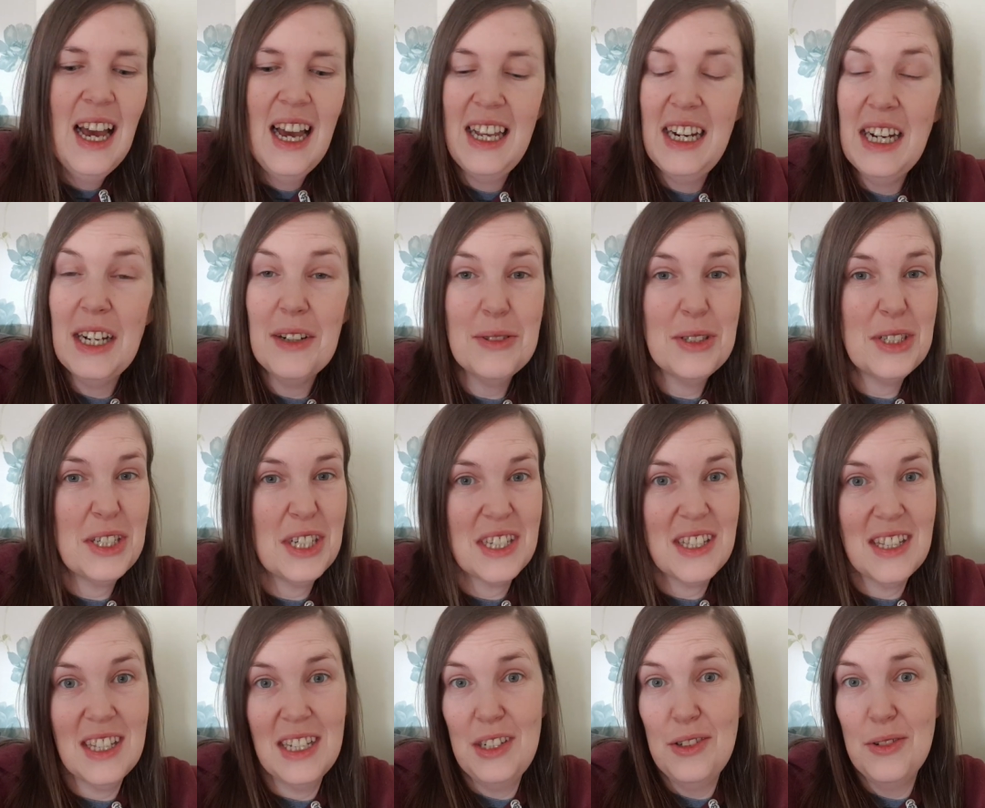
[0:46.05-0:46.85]
and I was
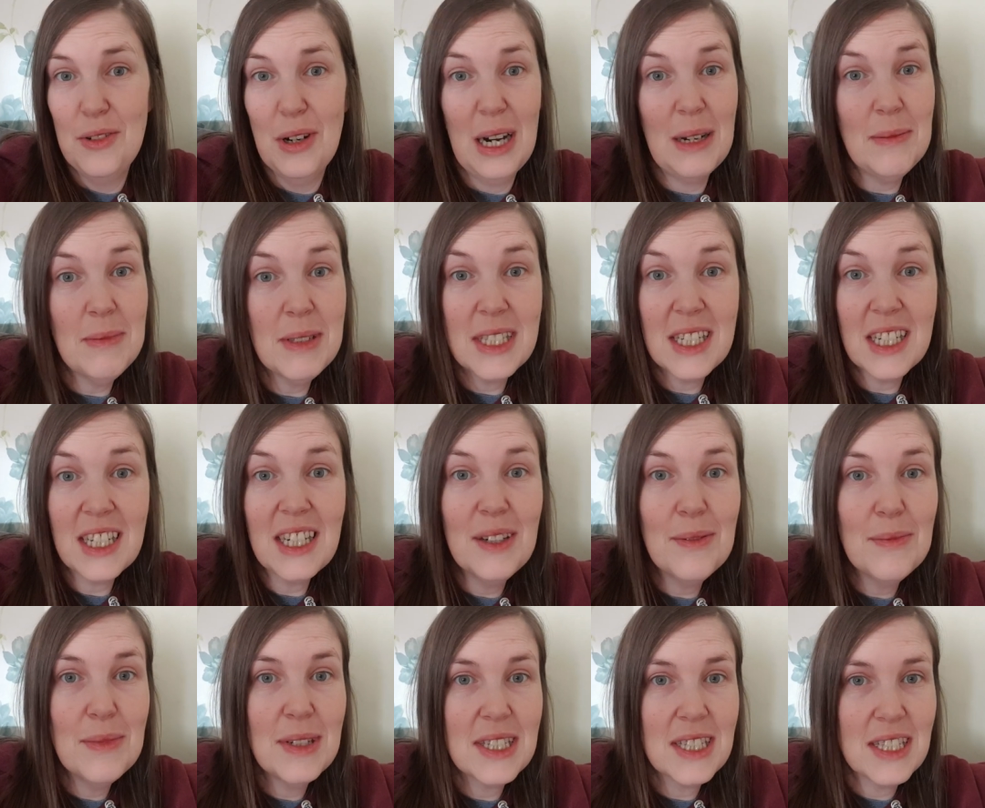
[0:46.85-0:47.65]
just like, no, I'm
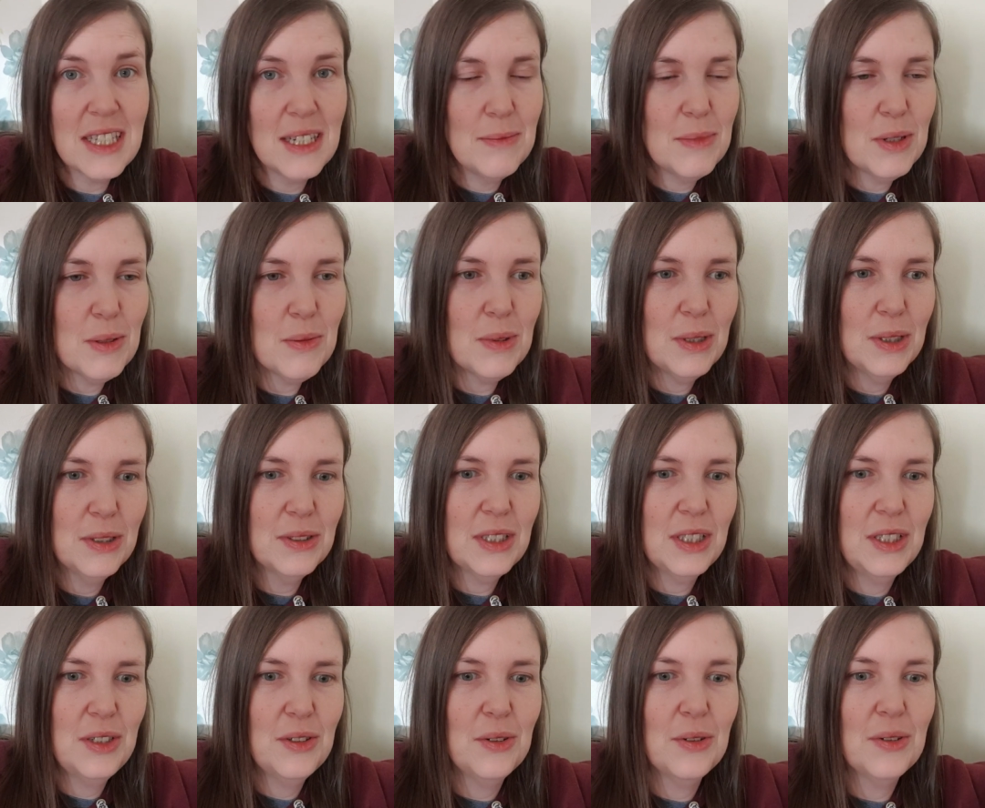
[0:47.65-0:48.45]
sticking with Slimming
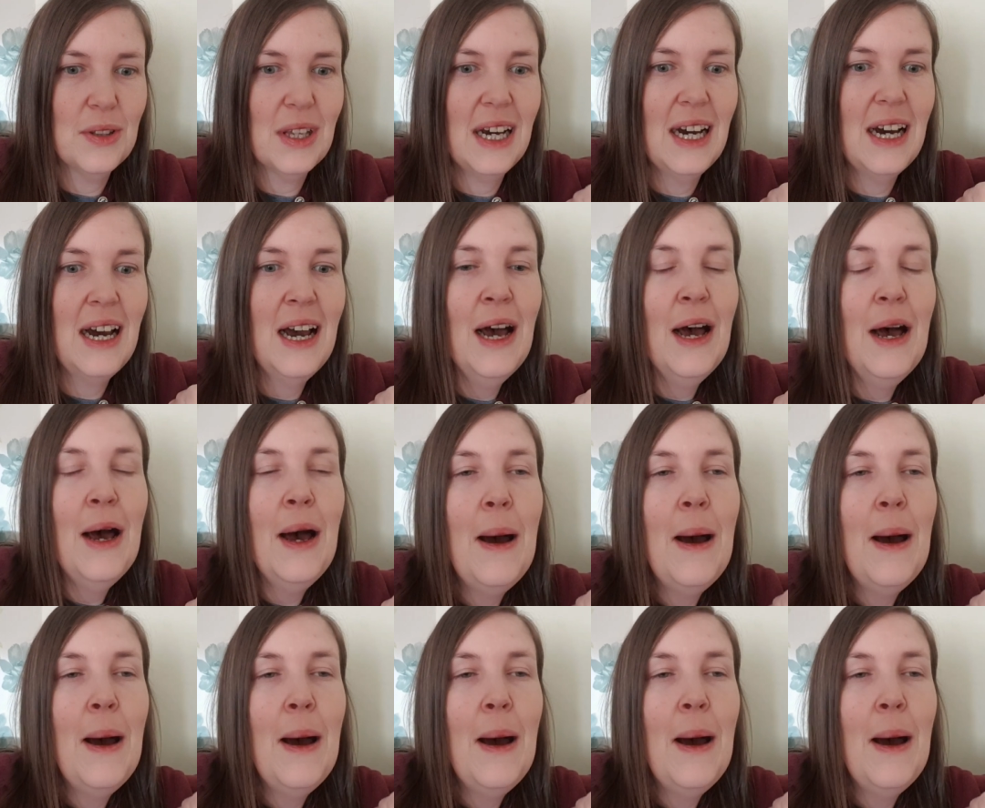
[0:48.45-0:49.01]
World and all that.